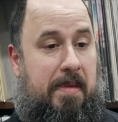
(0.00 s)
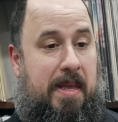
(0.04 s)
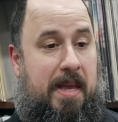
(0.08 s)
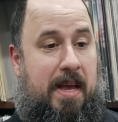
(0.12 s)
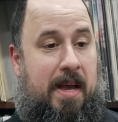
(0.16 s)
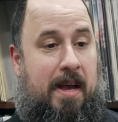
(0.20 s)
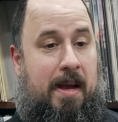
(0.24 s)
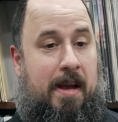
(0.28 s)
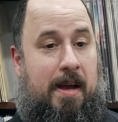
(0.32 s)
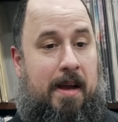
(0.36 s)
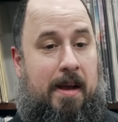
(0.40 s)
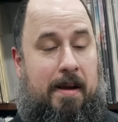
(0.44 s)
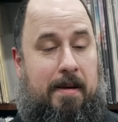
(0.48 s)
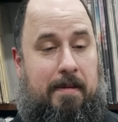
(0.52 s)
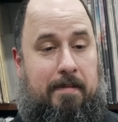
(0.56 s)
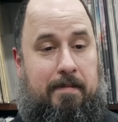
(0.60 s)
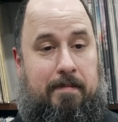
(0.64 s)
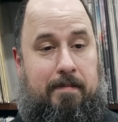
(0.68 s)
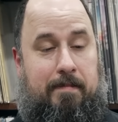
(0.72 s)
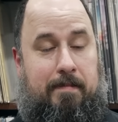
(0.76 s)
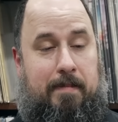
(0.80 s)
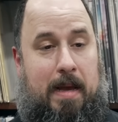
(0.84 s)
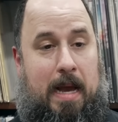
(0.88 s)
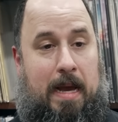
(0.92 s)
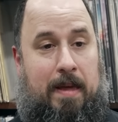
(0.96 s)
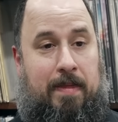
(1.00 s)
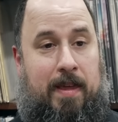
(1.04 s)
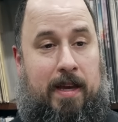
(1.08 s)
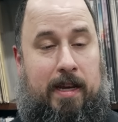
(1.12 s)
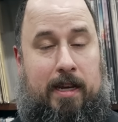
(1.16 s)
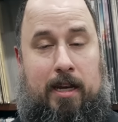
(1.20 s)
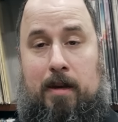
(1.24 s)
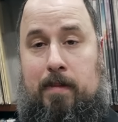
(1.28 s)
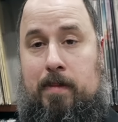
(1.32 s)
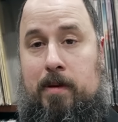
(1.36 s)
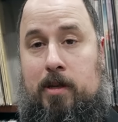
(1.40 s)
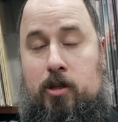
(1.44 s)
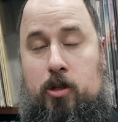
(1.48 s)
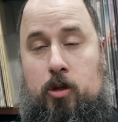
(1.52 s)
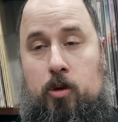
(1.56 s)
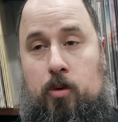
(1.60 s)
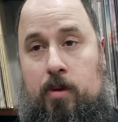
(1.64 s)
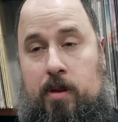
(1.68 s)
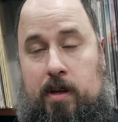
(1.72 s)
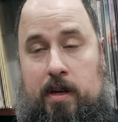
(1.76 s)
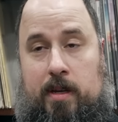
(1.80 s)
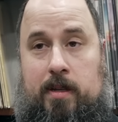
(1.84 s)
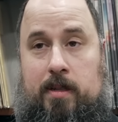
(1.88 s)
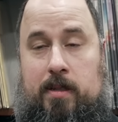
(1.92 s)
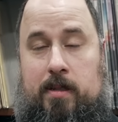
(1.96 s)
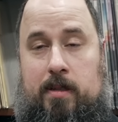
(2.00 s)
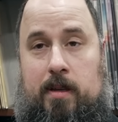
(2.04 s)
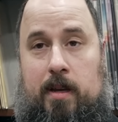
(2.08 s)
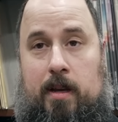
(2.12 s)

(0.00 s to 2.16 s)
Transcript: uh, that could be two things.